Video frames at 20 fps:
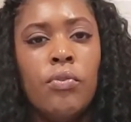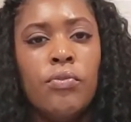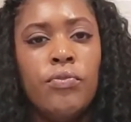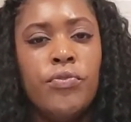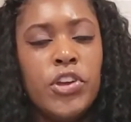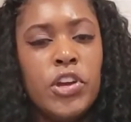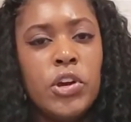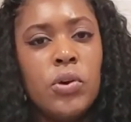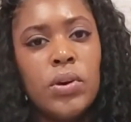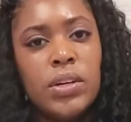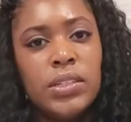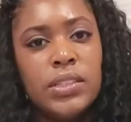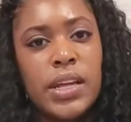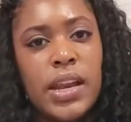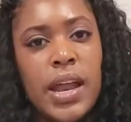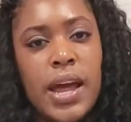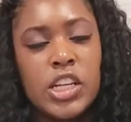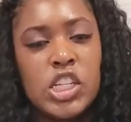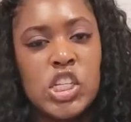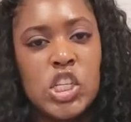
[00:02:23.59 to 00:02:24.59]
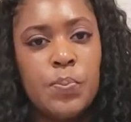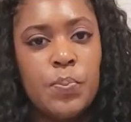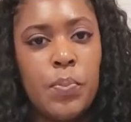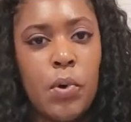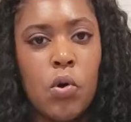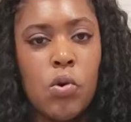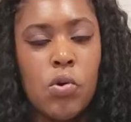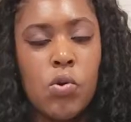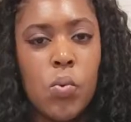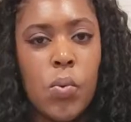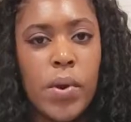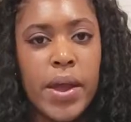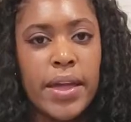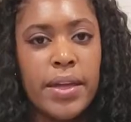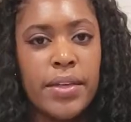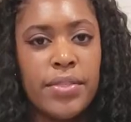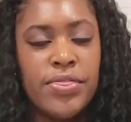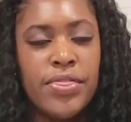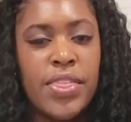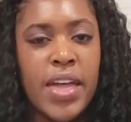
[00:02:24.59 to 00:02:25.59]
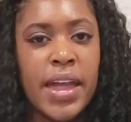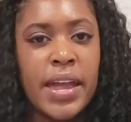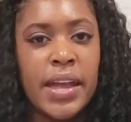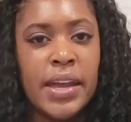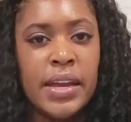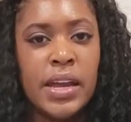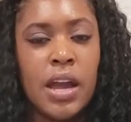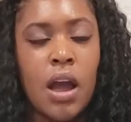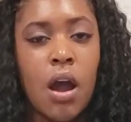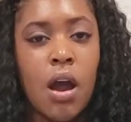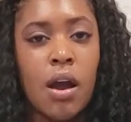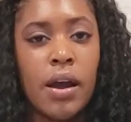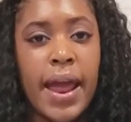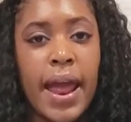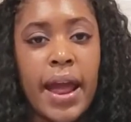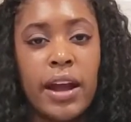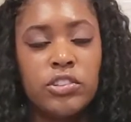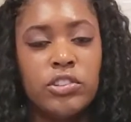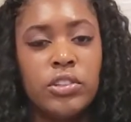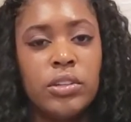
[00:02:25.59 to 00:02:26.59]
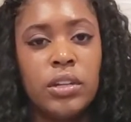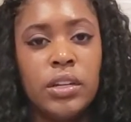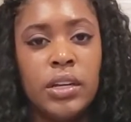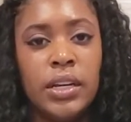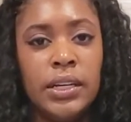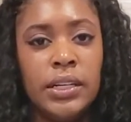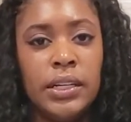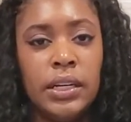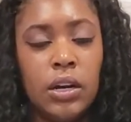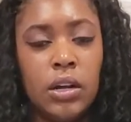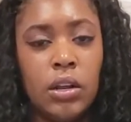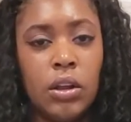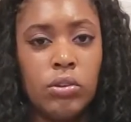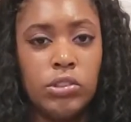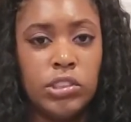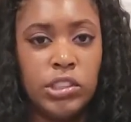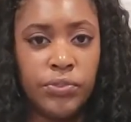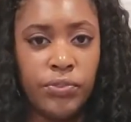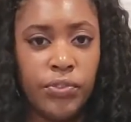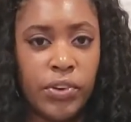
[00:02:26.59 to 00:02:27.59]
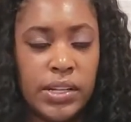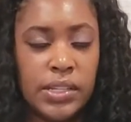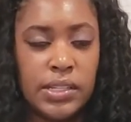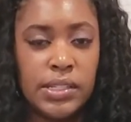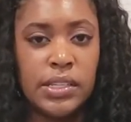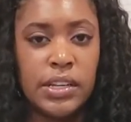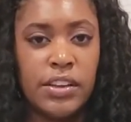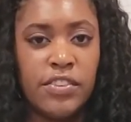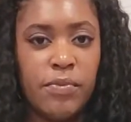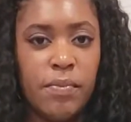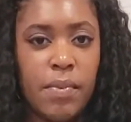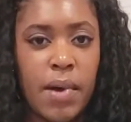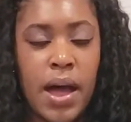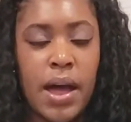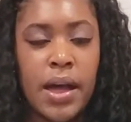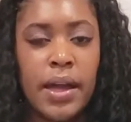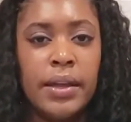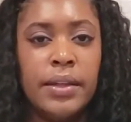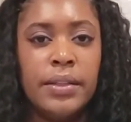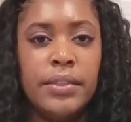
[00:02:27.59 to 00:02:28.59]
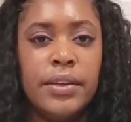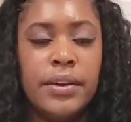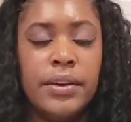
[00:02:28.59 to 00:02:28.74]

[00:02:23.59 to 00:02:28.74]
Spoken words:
viewers that I spoke with, they are actually close friends of mine.